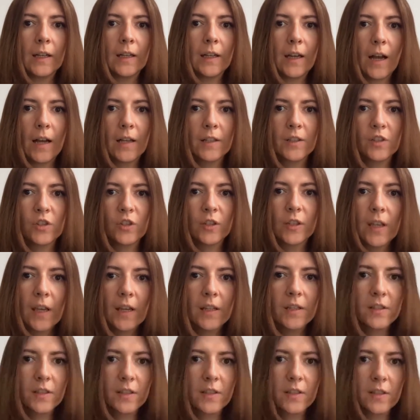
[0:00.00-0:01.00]
can't
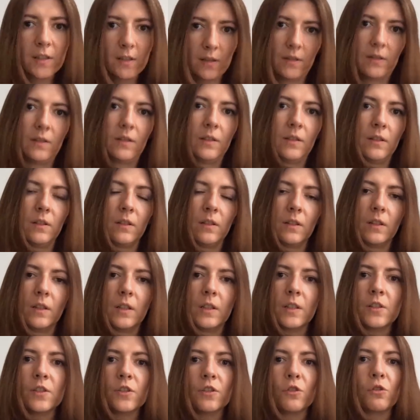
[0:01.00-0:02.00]
get
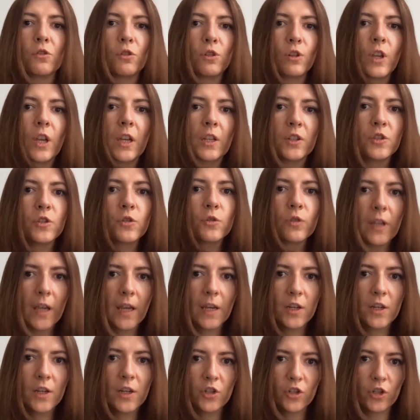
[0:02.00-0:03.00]
into
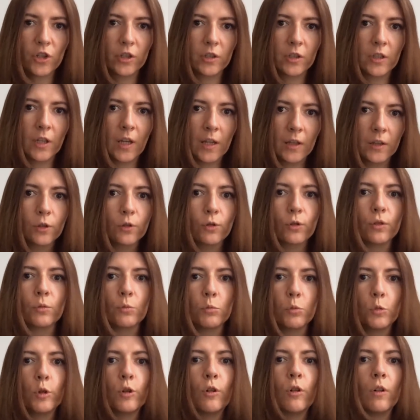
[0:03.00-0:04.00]
education and
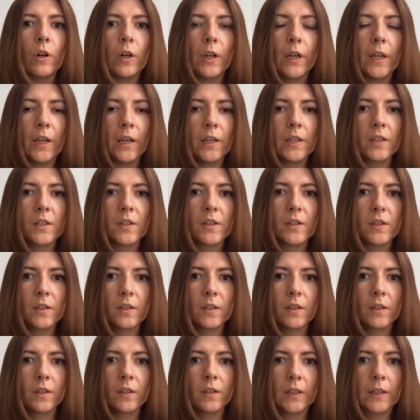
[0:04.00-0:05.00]
learn more and
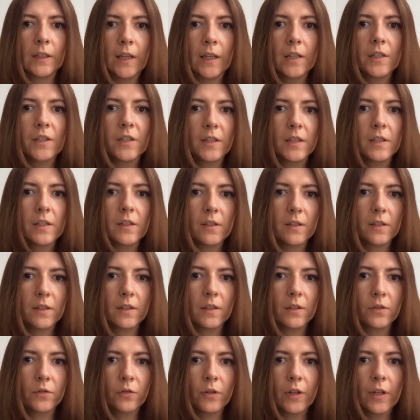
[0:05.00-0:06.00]
get
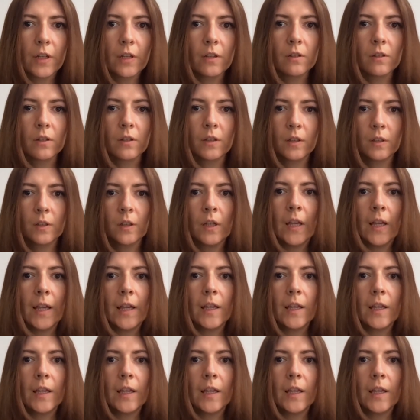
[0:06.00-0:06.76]
into a real